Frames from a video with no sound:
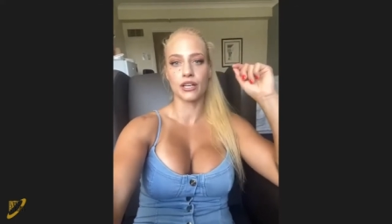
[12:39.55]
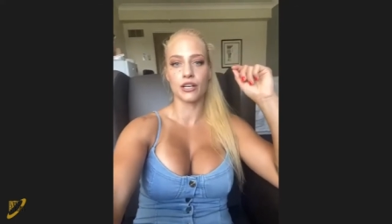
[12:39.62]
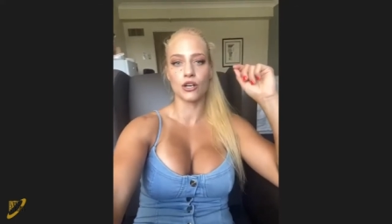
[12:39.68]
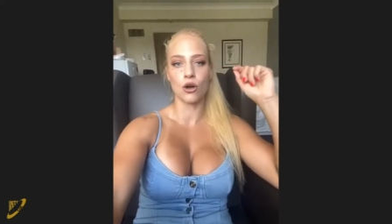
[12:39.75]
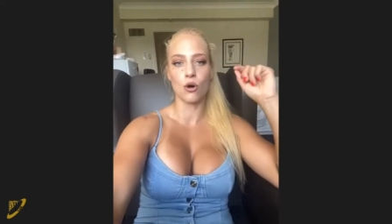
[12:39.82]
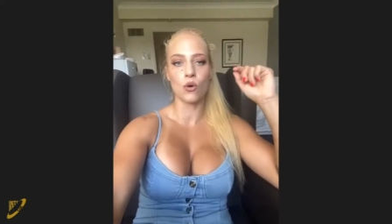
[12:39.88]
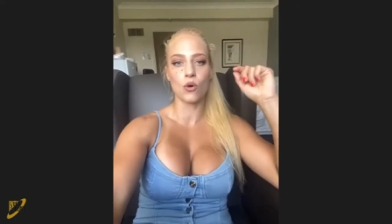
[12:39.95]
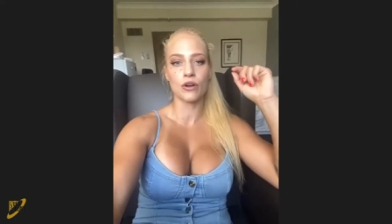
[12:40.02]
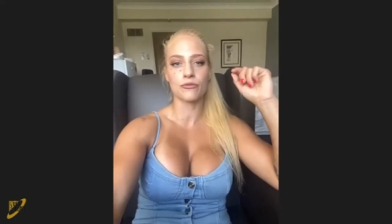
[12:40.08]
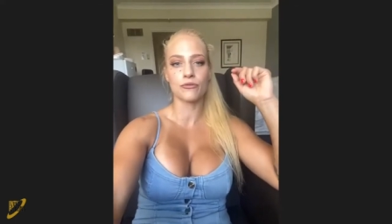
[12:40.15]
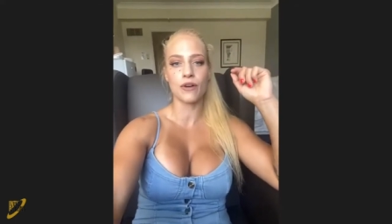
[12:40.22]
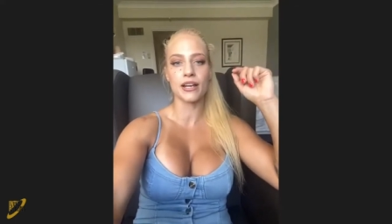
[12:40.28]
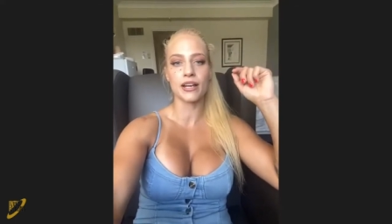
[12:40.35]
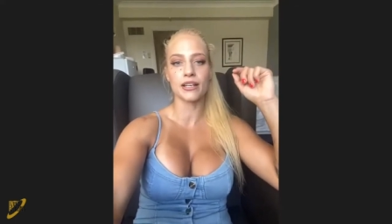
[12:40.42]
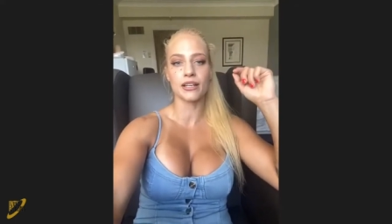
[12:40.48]
You know, I want to
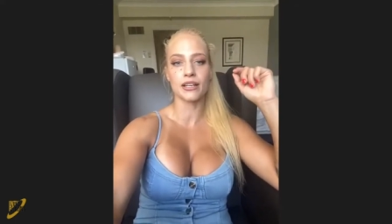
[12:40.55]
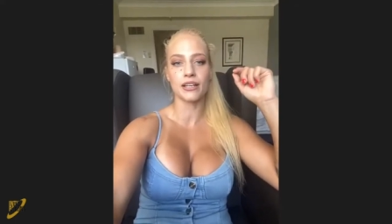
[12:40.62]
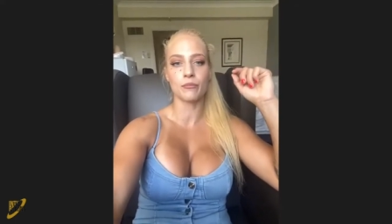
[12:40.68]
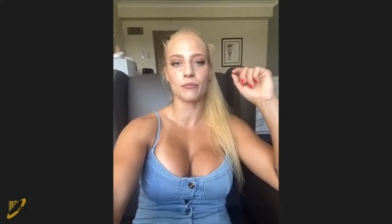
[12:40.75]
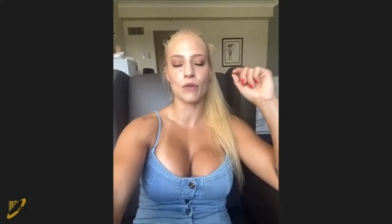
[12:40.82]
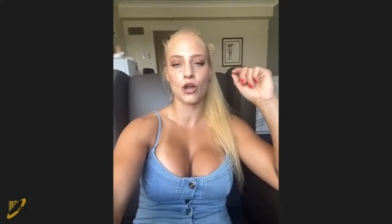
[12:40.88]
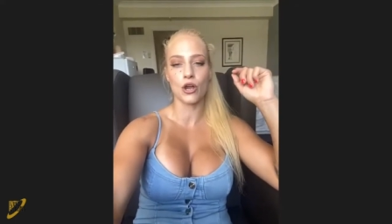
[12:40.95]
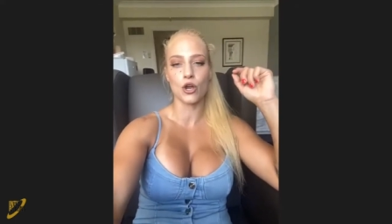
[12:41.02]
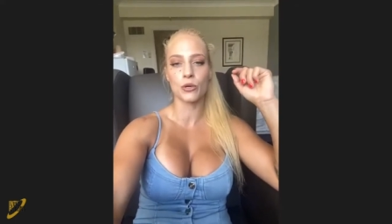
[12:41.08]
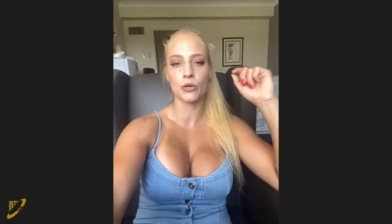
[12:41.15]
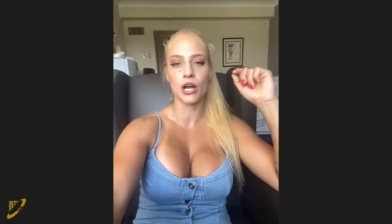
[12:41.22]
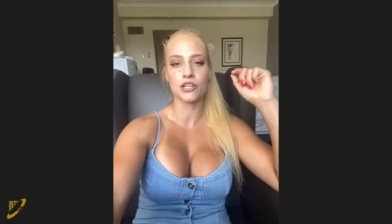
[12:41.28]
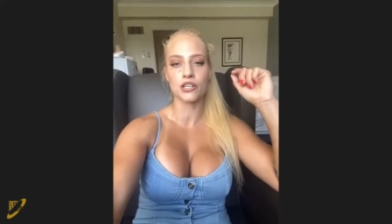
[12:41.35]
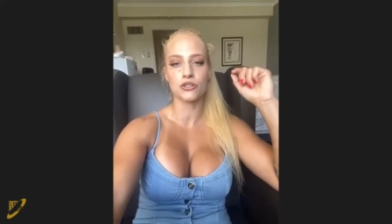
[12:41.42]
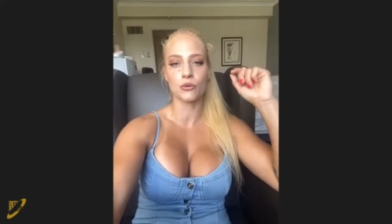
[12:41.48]
fight in my home
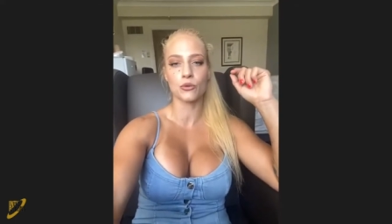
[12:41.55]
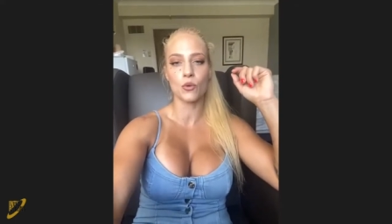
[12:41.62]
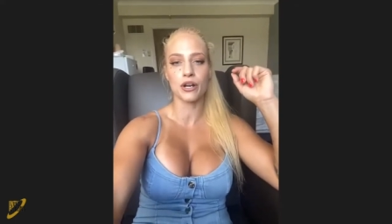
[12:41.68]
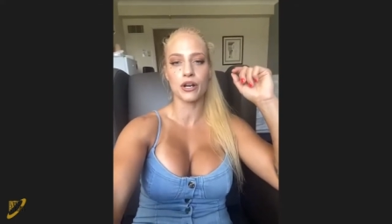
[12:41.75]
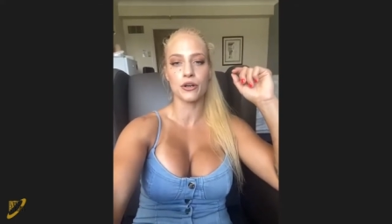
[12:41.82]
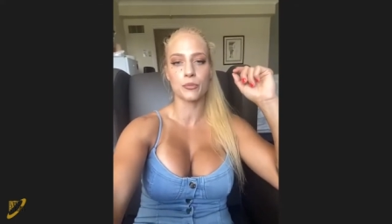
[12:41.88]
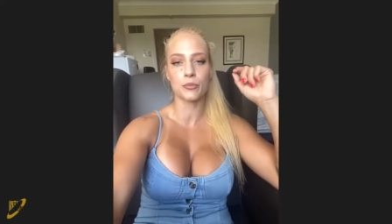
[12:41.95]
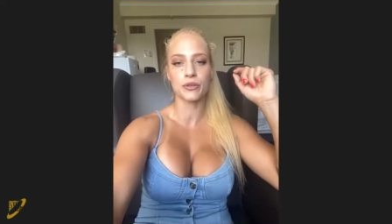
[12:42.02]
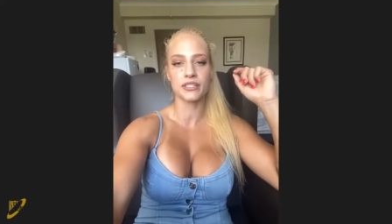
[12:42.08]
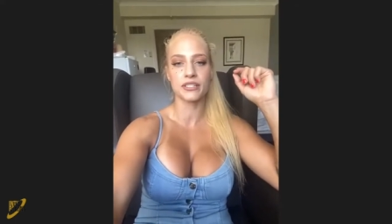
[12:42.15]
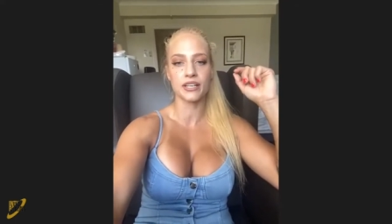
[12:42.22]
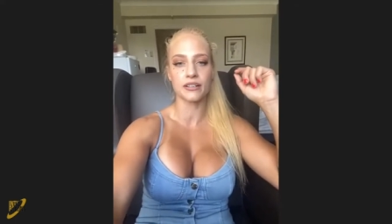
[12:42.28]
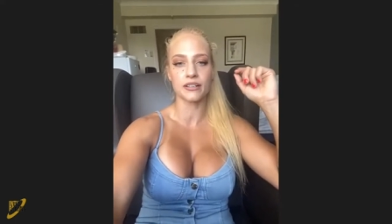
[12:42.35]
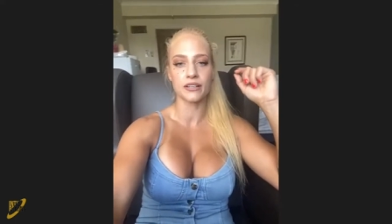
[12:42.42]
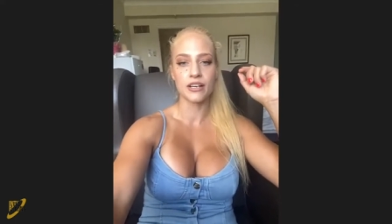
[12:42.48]
country
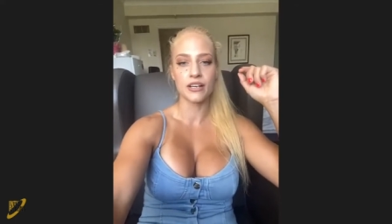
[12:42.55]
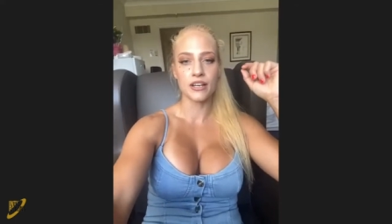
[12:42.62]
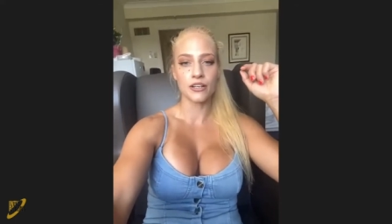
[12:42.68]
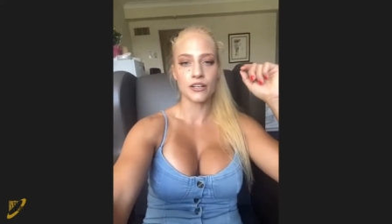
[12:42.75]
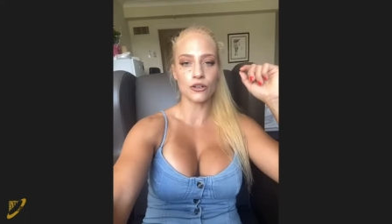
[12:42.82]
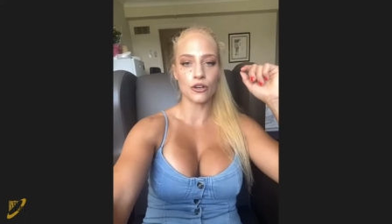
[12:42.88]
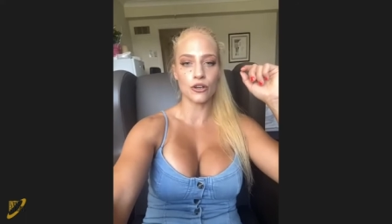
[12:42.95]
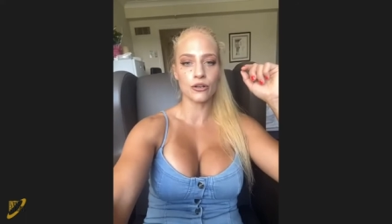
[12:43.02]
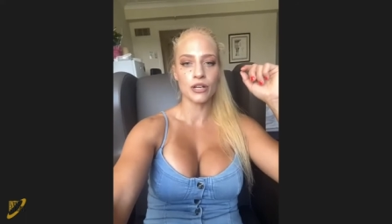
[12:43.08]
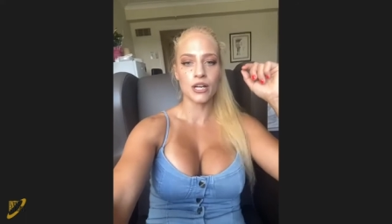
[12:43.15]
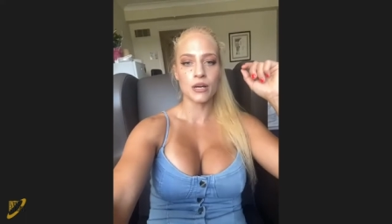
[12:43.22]
100%, you know.